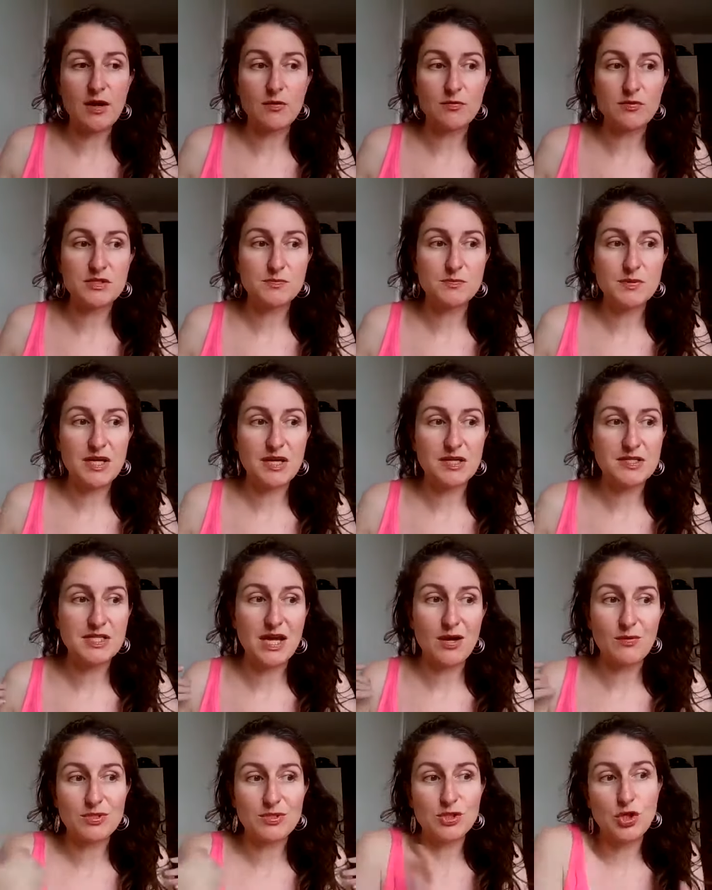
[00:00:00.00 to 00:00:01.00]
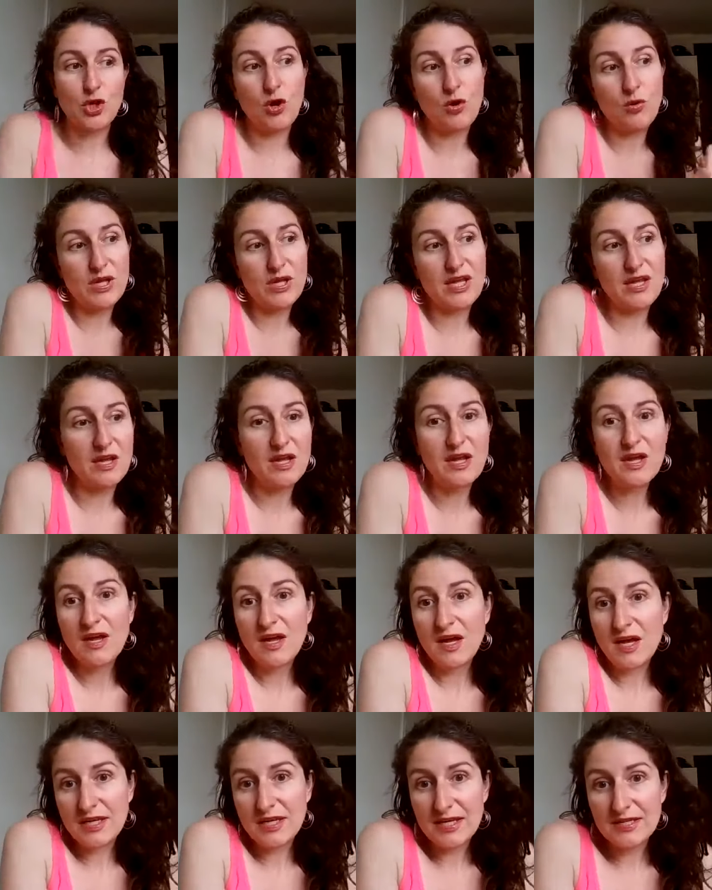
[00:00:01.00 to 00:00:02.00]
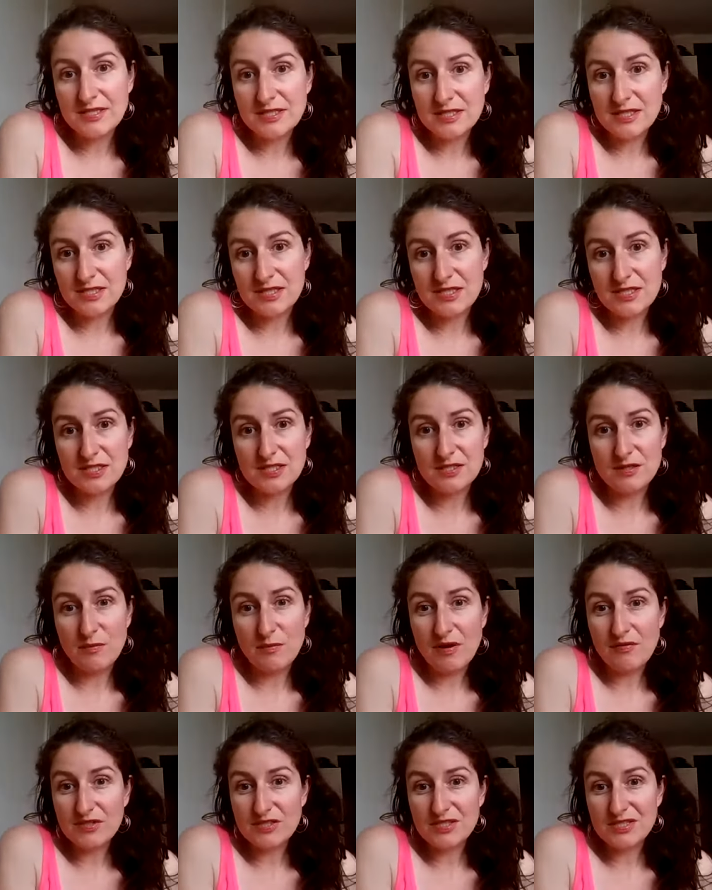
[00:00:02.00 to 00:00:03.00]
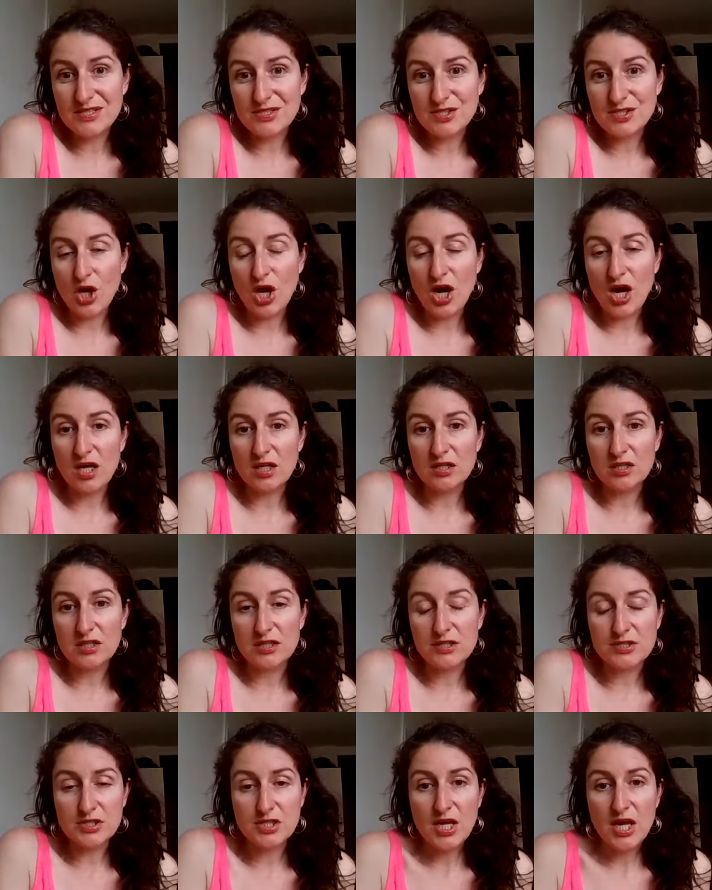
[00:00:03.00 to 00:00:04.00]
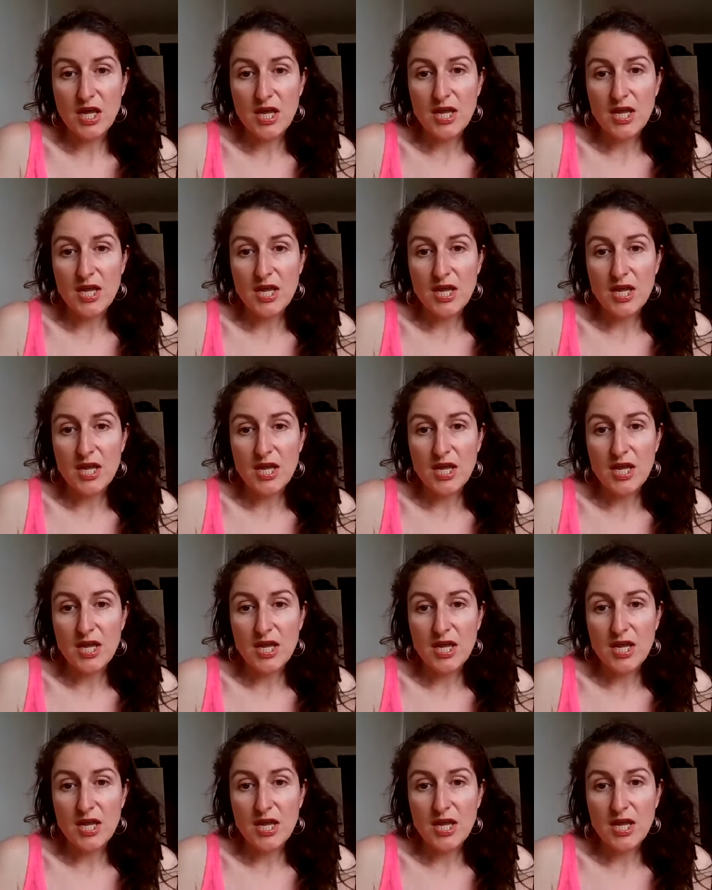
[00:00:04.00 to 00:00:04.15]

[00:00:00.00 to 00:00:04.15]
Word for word: that was because I was going against the system ever since college.